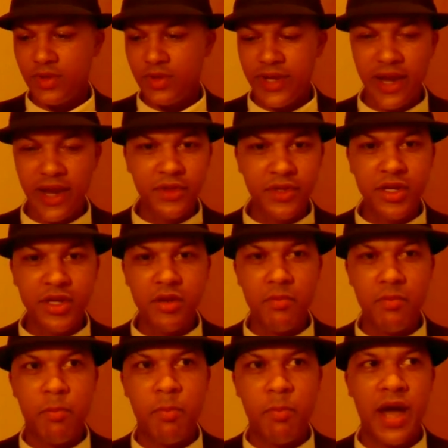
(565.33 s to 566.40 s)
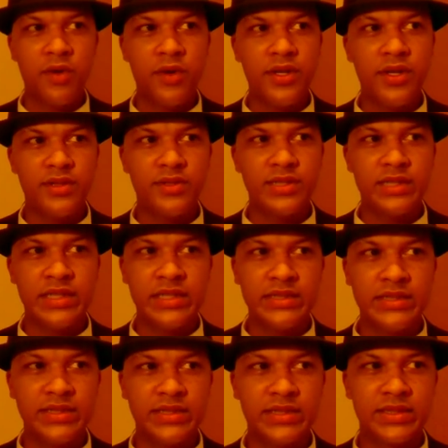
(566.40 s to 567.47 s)
everything about it
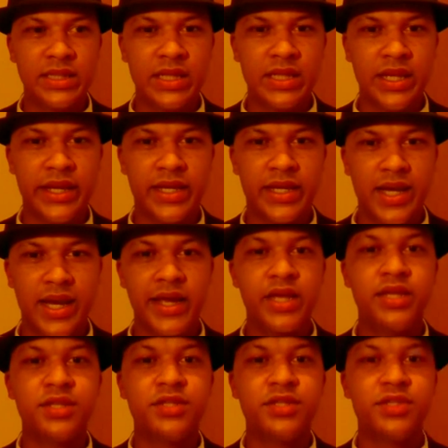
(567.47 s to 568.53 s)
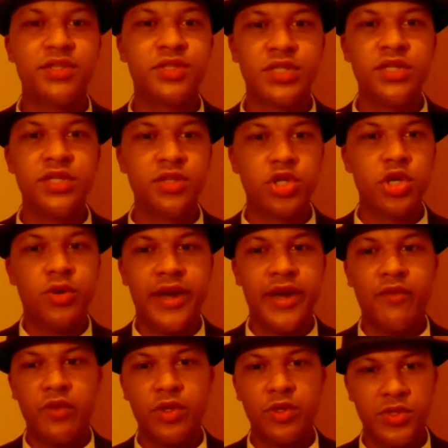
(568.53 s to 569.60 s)
is, like, I can see the Joker
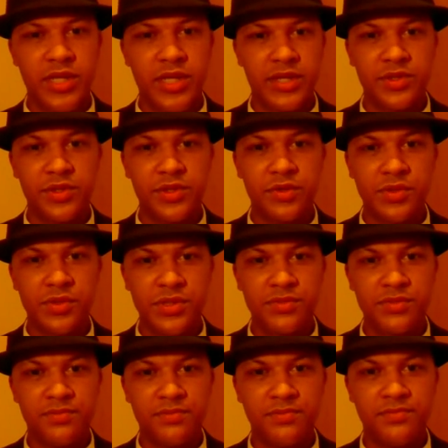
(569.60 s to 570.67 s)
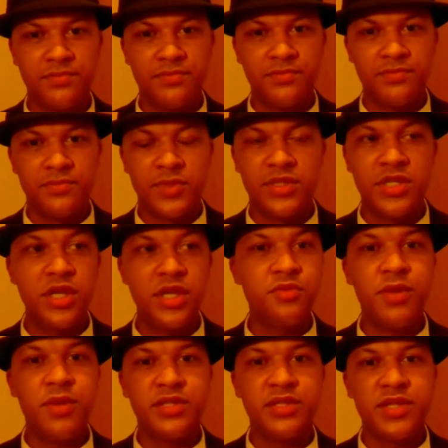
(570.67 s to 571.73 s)
having those tattoos. The
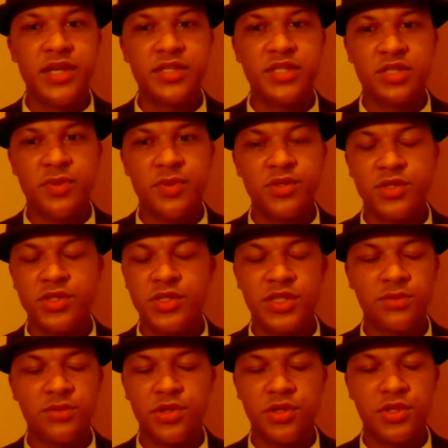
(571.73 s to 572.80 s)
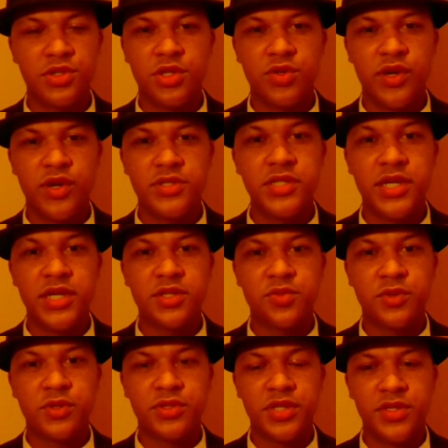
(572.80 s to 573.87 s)
teeth make sense, especially since I'm sure the Joker hasn't had
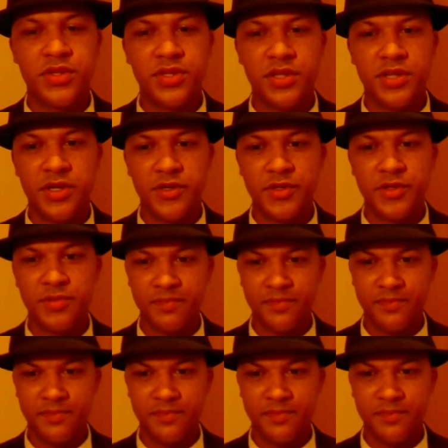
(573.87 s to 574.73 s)
his real teeth in years.